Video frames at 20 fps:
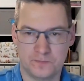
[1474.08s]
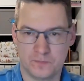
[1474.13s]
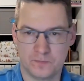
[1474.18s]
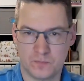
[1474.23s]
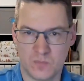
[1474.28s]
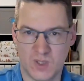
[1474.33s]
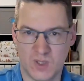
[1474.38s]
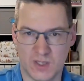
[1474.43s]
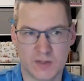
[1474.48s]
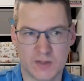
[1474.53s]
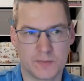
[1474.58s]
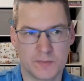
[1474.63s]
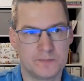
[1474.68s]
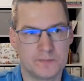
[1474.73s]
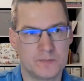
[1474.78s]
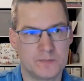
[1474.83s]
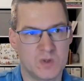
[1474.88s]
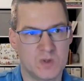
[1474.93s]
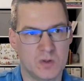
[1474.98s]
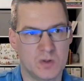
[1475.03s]
this.
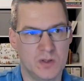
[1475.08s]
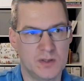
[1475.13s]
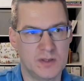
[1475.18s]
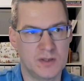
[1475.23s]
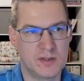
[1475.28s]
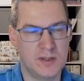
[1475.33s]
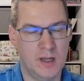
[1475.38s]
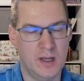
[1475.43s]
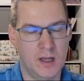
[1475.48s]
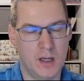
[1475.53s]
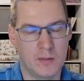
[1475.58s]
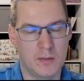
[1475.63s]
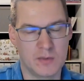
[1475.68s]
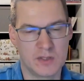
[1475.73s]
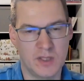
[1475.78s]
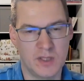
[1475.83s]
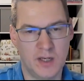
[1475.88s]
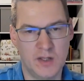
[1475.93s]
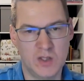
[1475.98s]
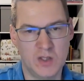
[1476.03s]
So this is the AM
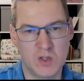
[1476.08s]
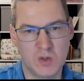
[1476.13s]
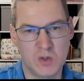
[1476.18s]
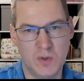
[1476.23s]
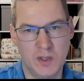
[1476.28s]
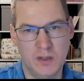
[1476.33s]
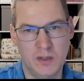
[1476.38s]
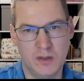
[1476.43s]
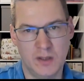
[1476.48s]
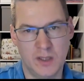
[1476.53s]
starting screen.